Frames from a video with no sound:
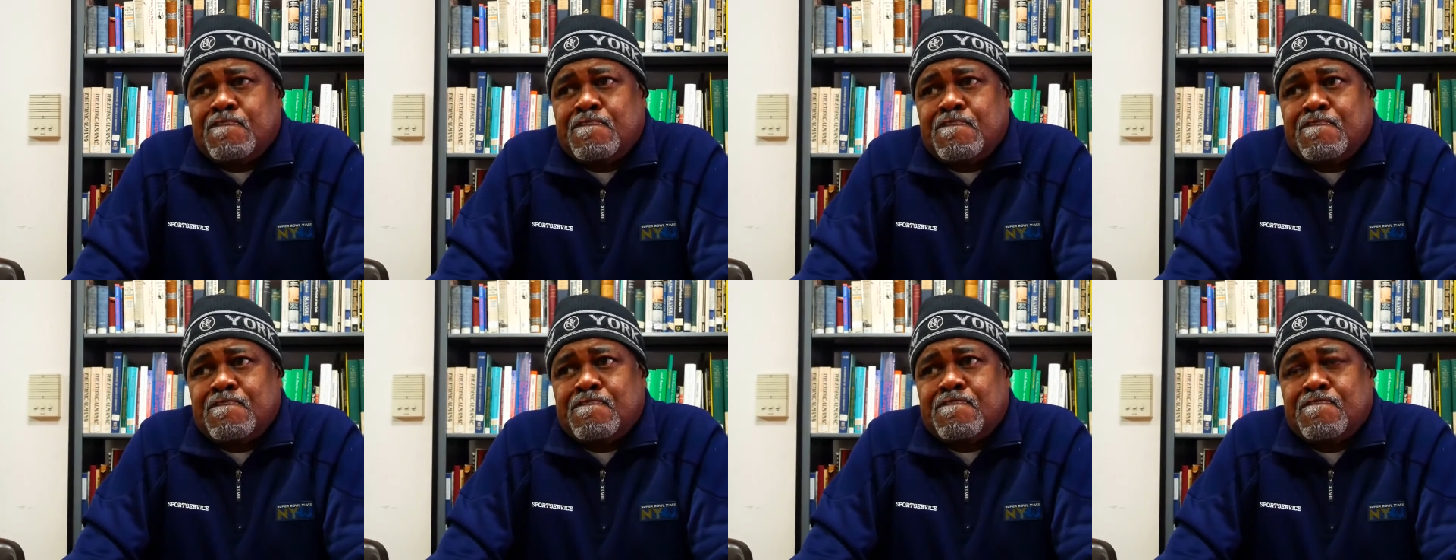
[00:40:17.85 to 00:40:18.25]

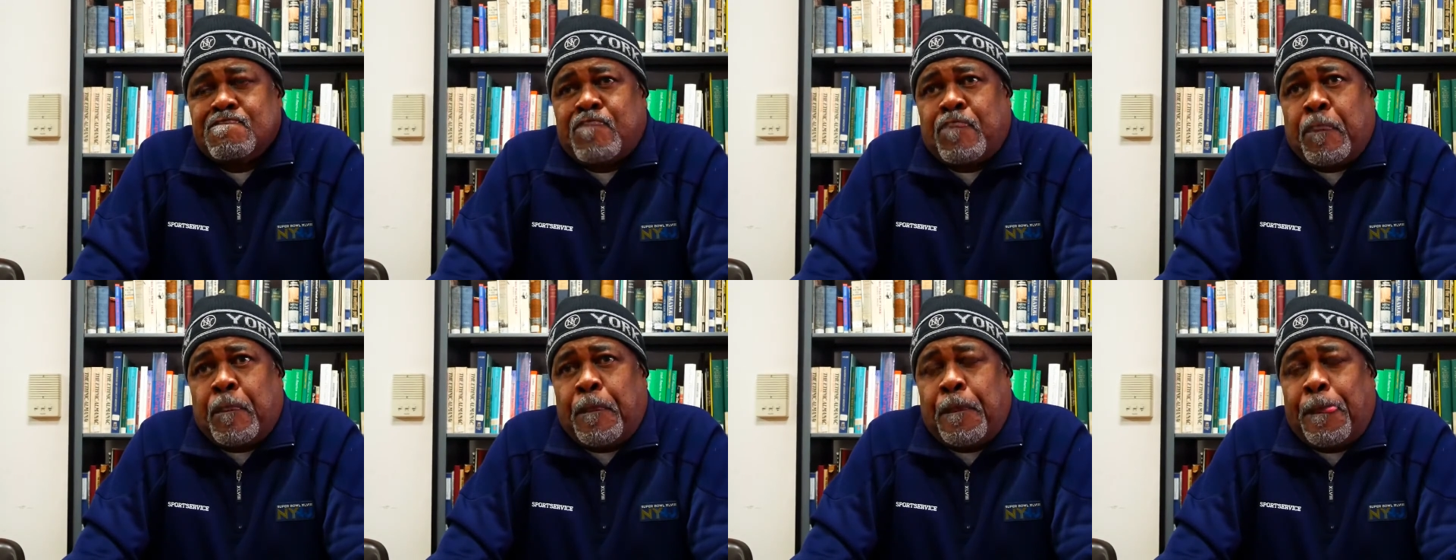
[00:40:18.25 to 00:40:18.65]

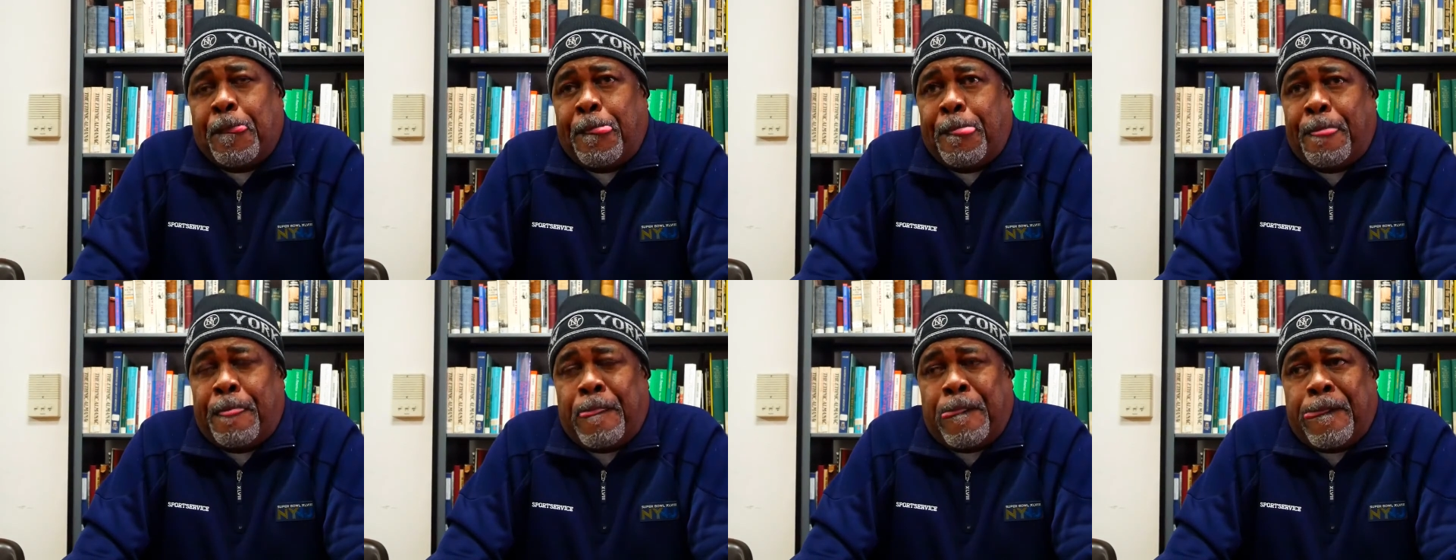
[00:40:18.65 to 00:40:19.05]
and
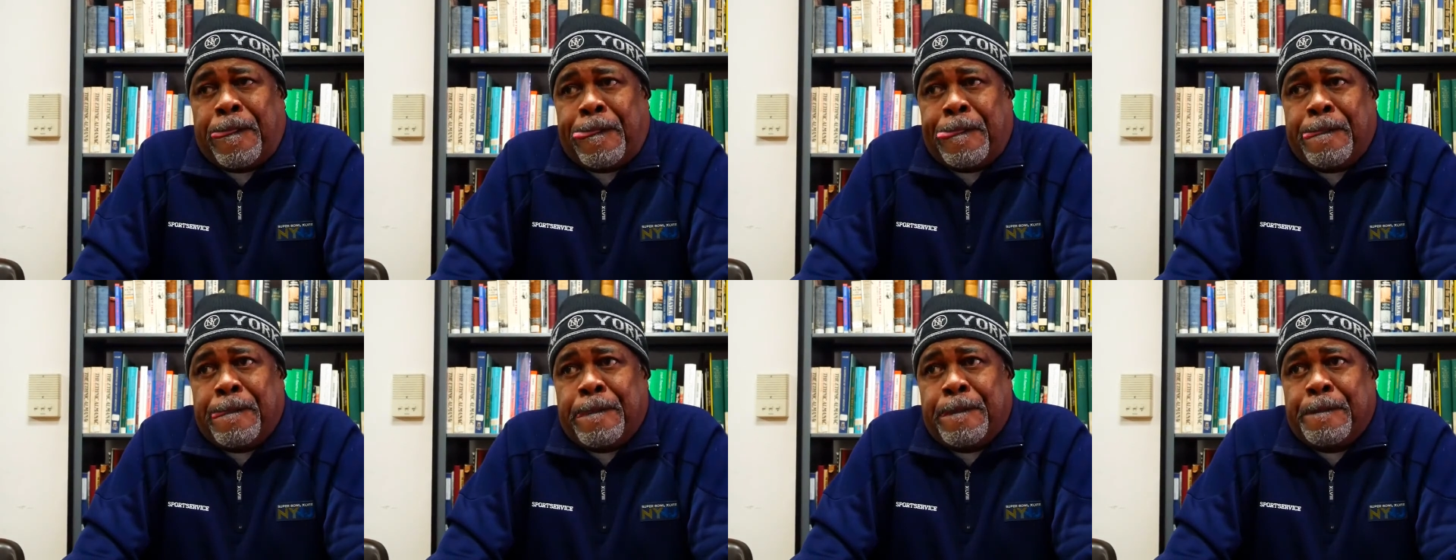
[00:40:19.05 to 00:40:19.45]
some of the
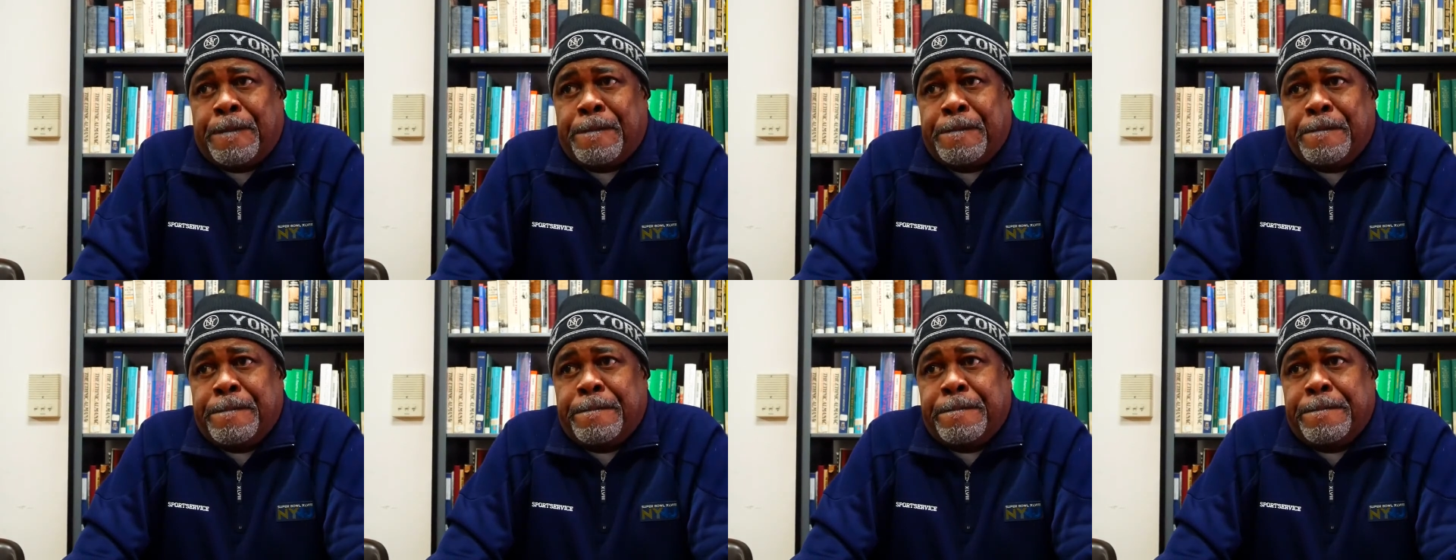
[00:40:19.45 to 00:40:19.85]
names in
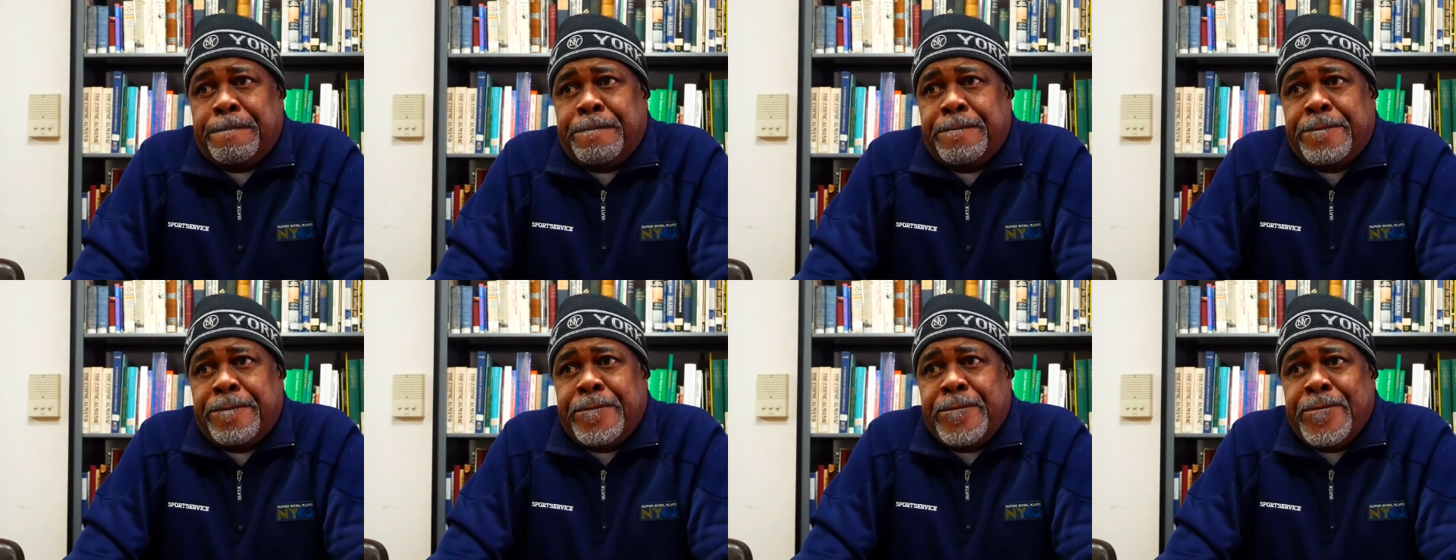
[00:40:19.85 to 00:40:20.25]
the Fab
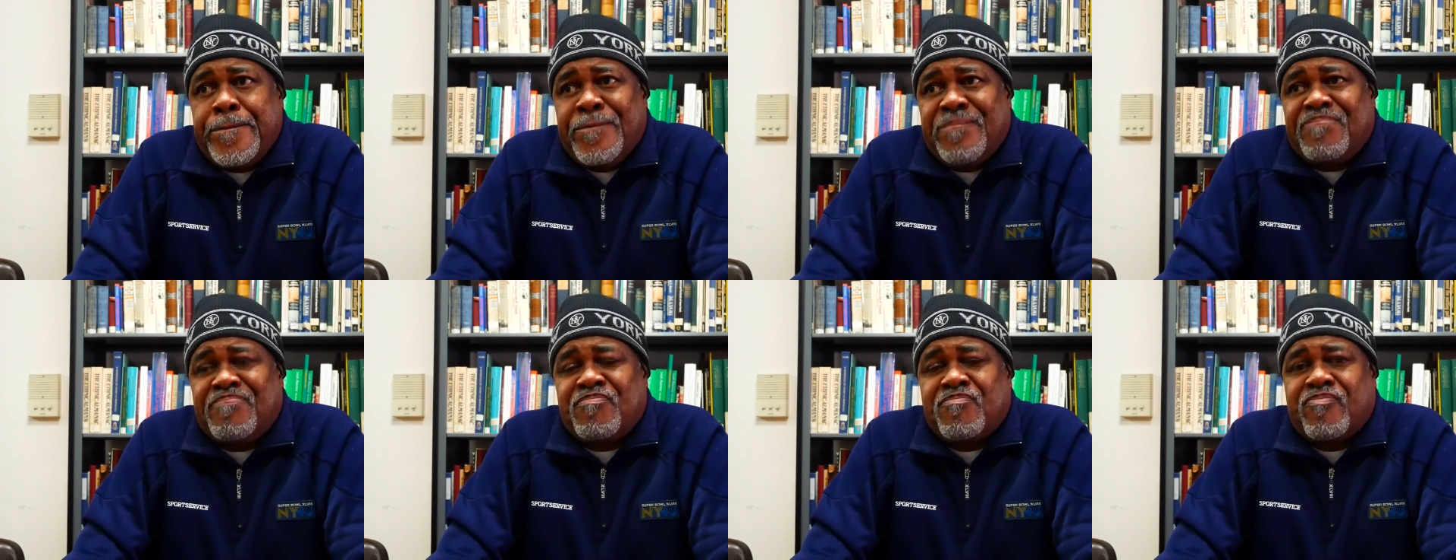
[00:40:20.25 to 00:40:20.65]
Five. You
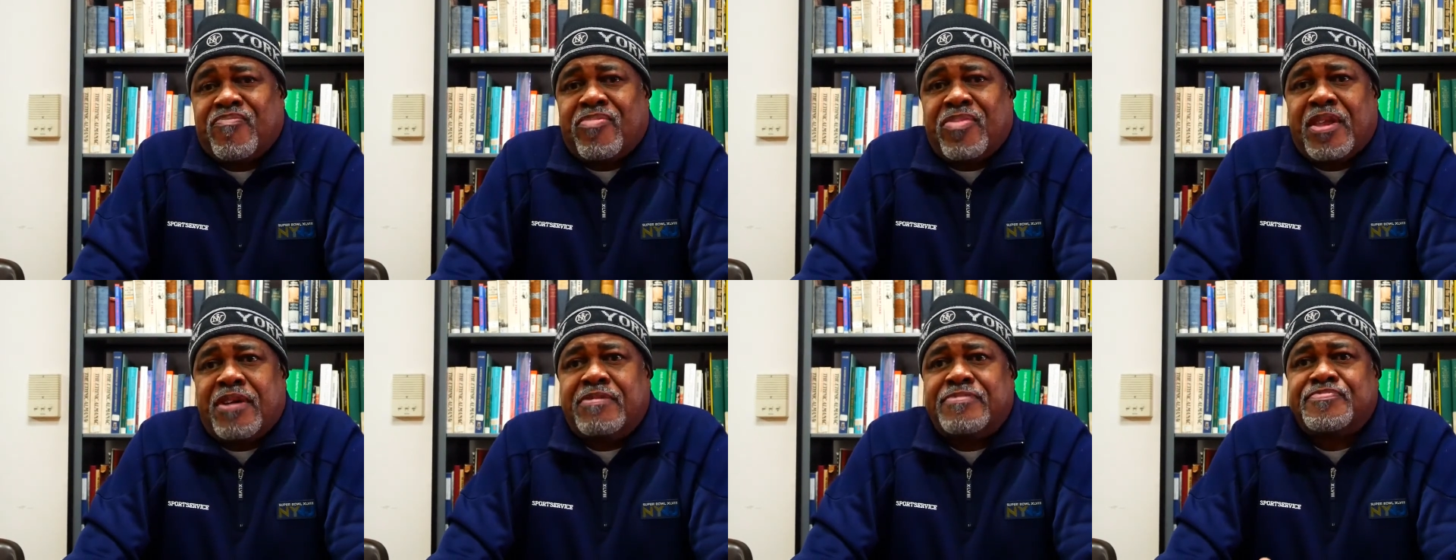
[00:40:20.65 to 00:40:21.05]

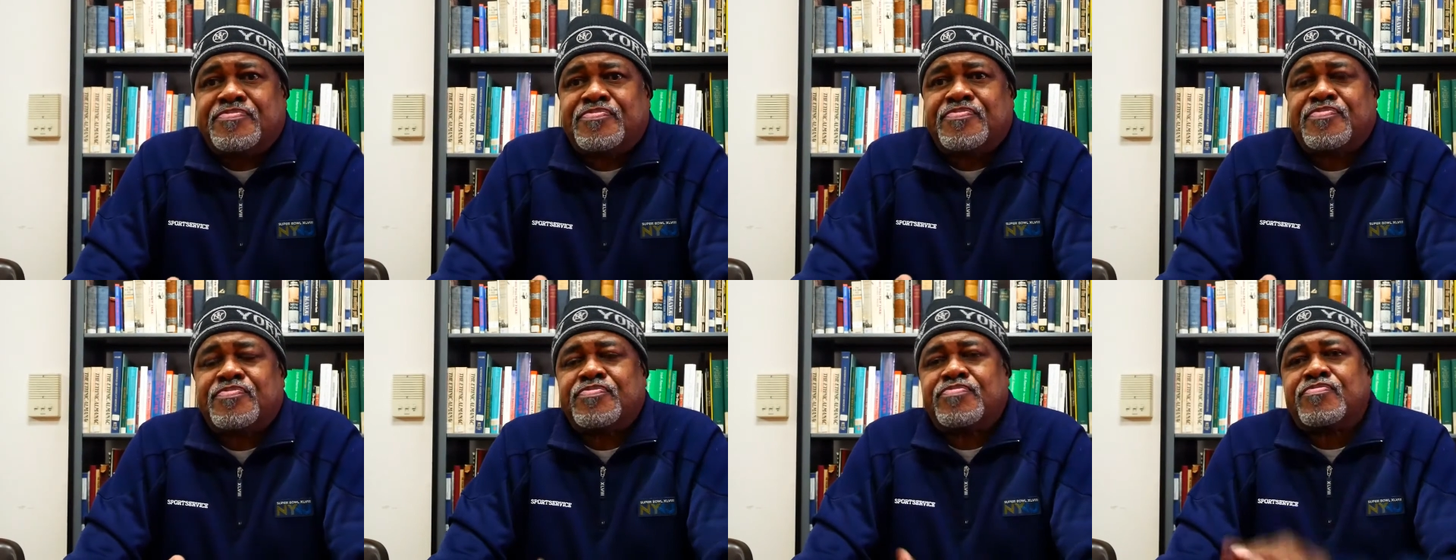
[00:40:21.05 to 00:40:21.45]
mentioned
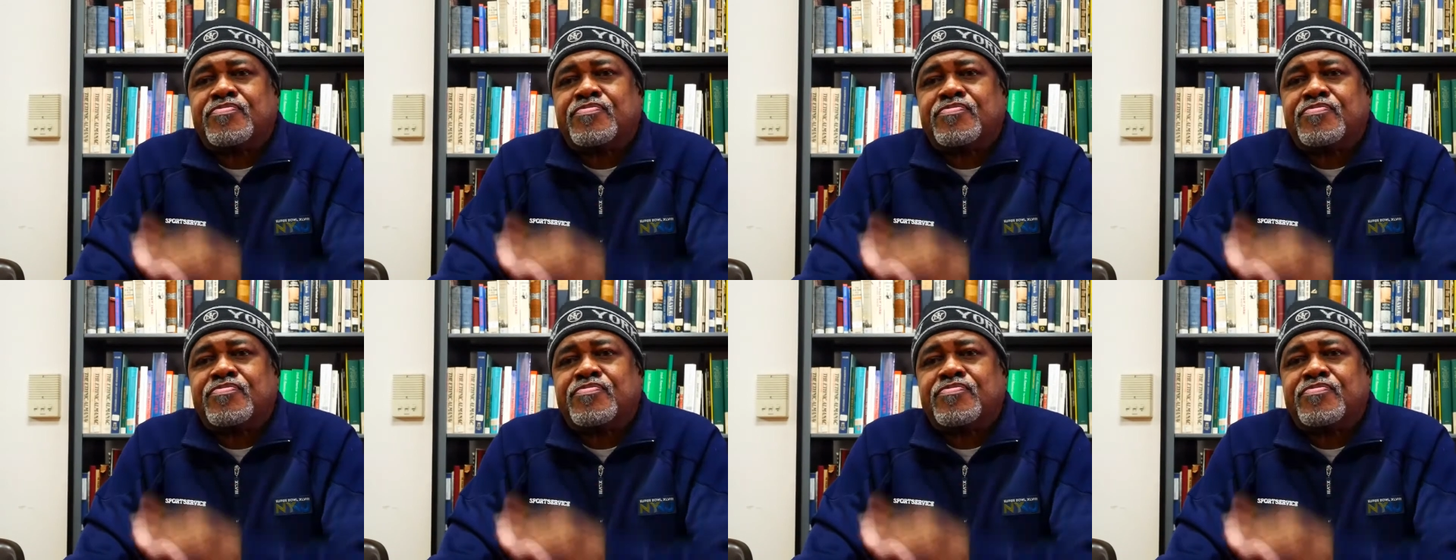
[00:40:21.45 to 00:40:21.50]
Doc.